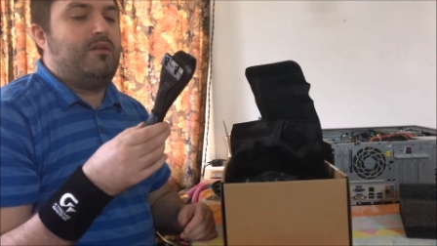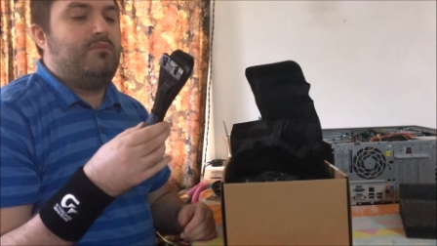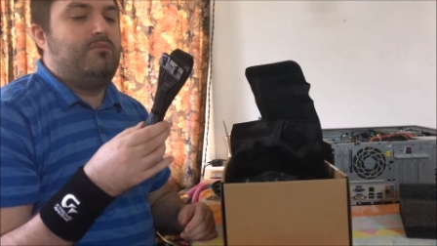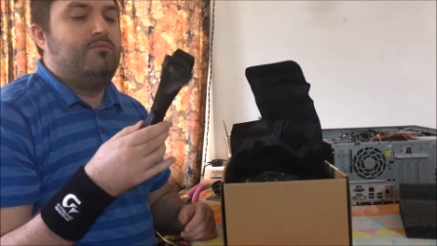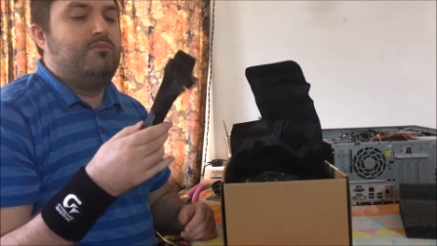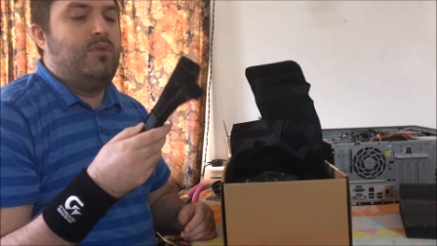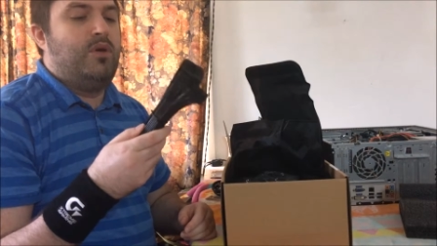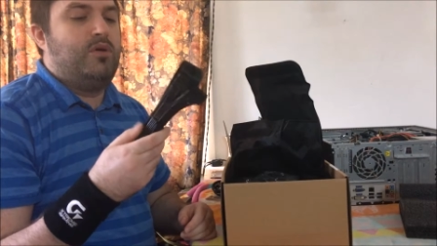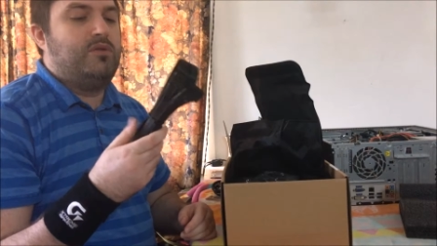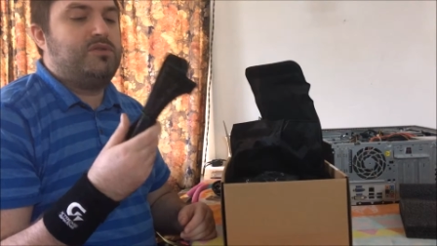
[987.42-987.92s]

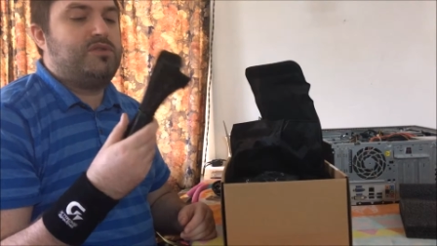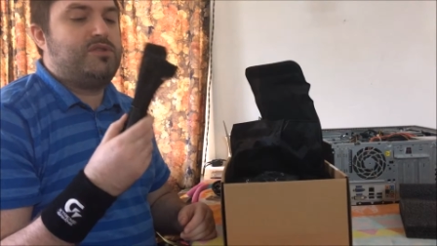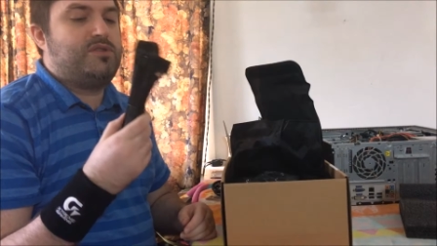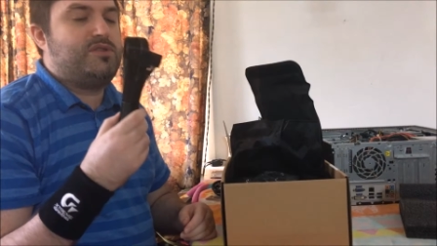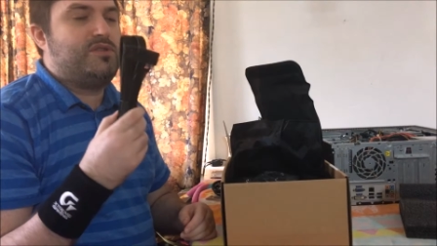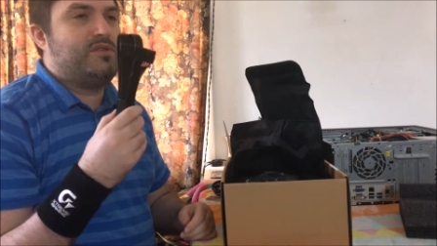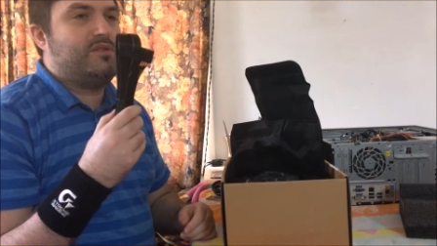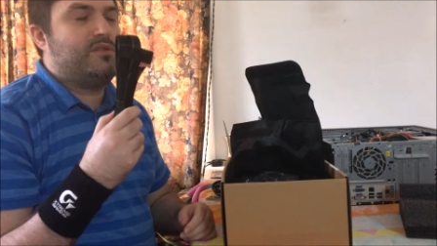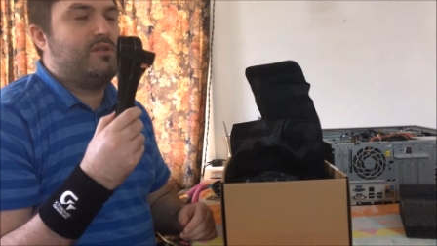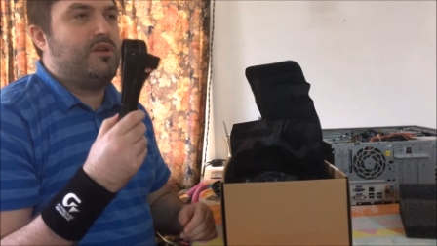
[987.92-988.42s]

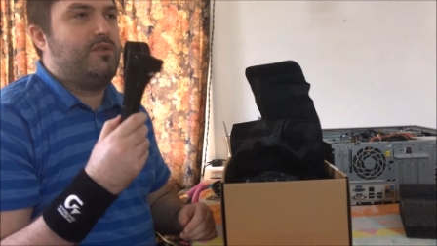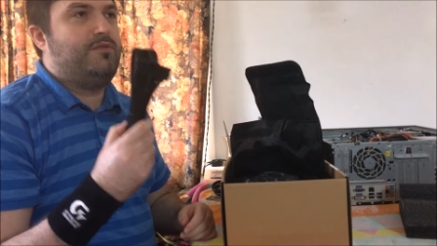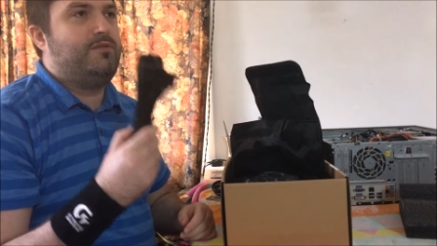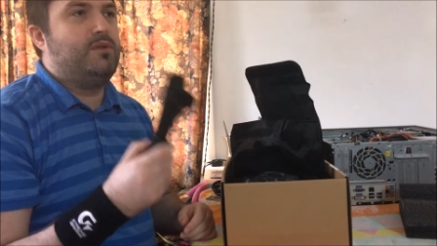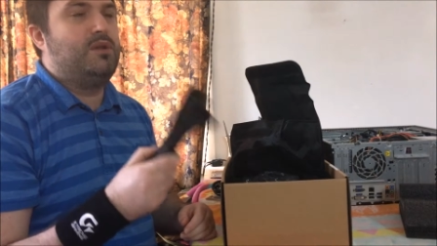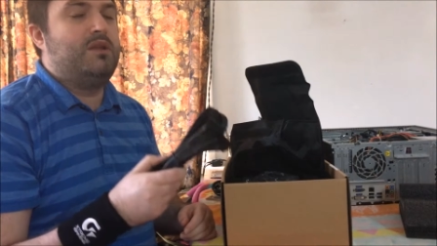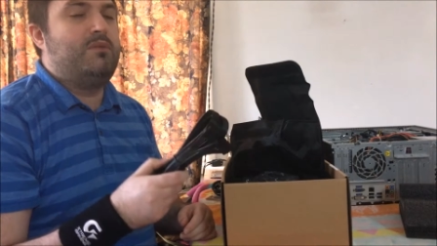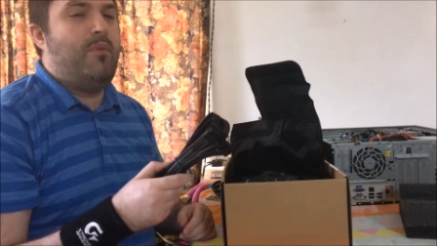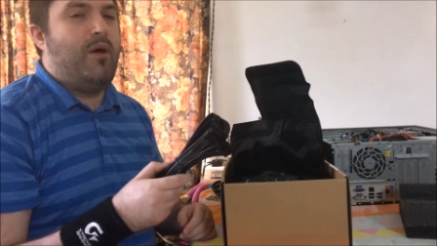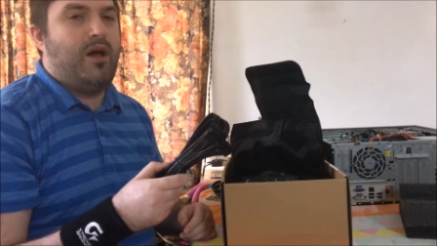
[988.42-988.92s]
most
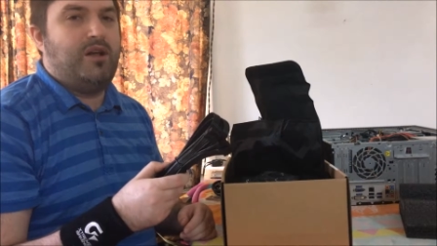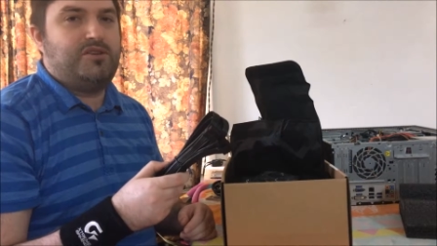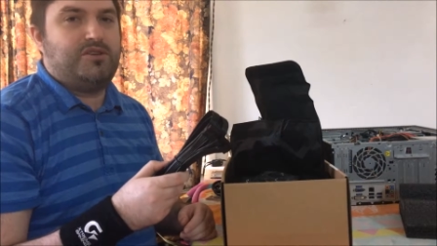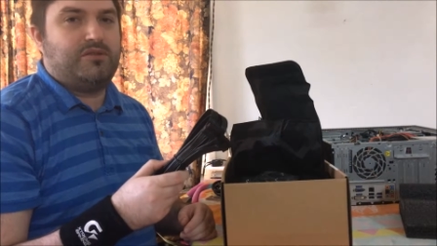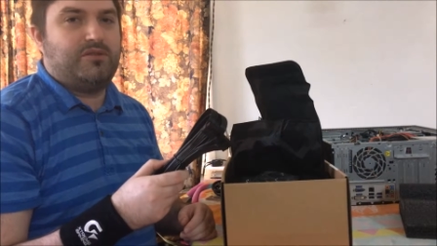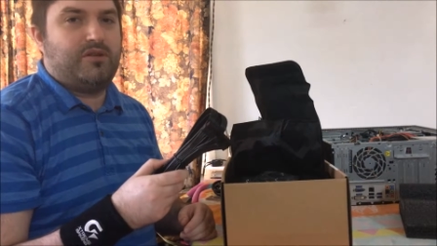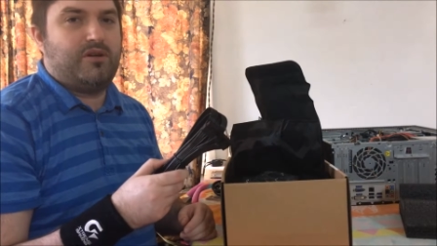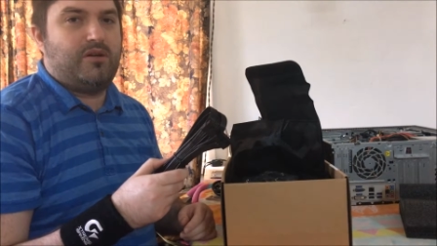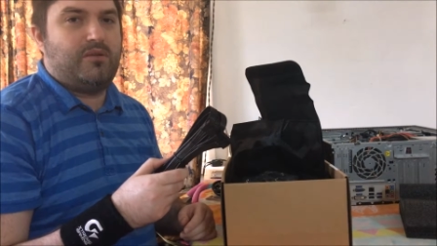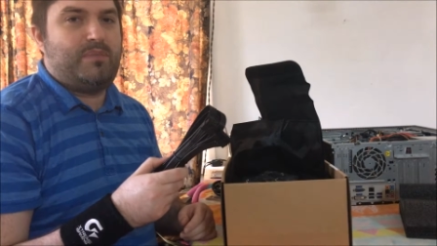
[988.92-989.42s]
fully
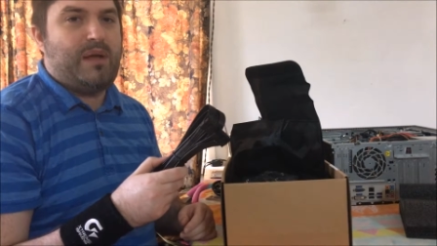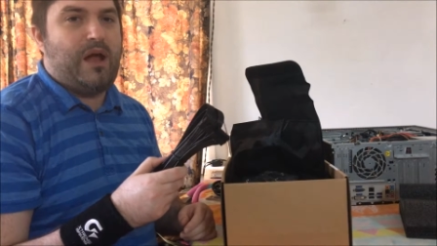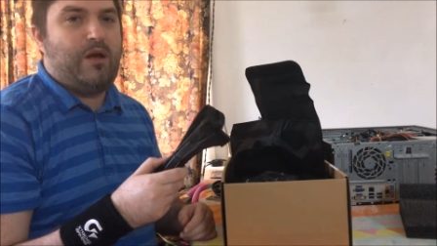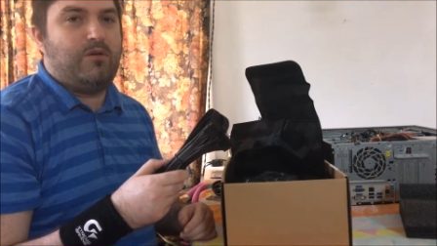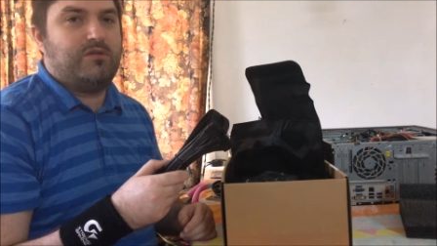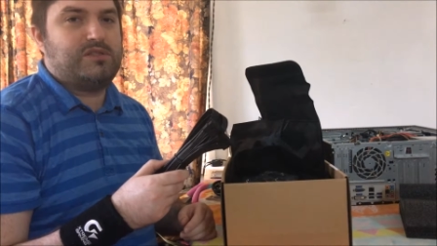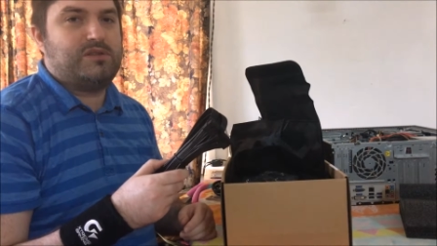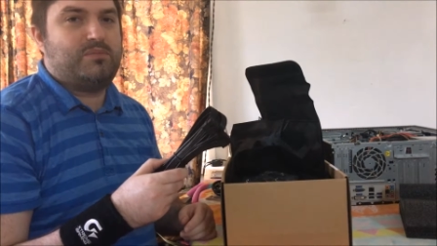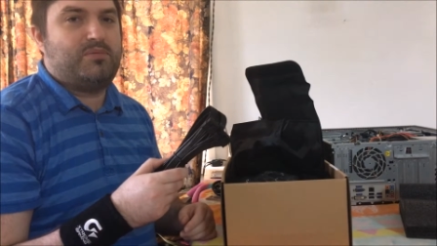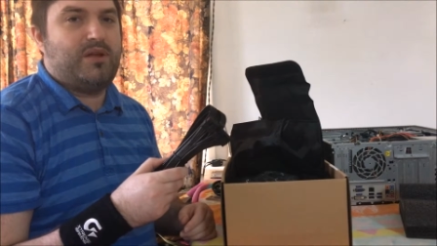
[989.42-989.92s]
modular
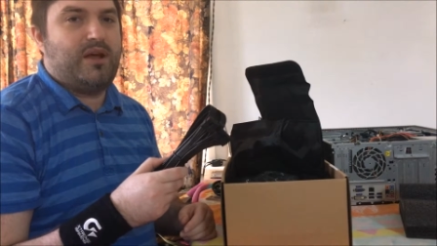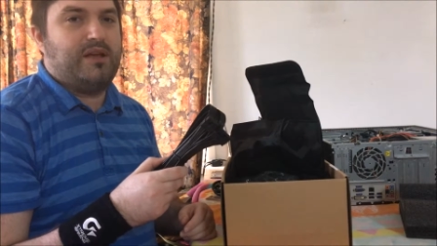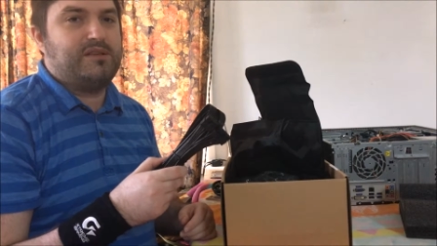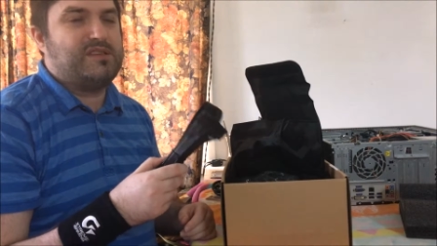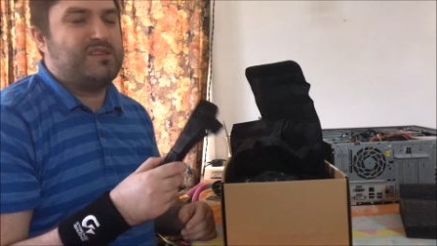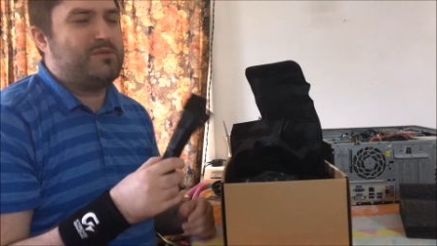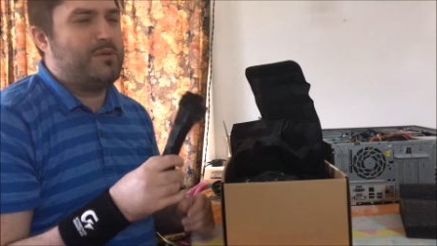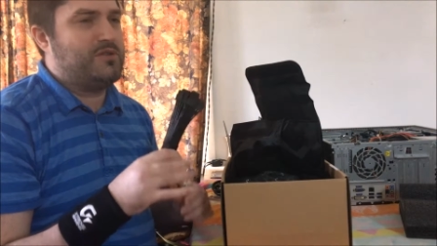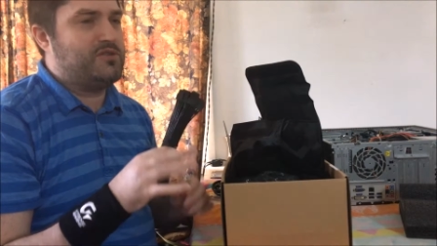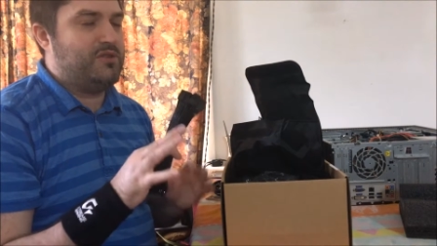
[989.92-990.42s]
power supplies,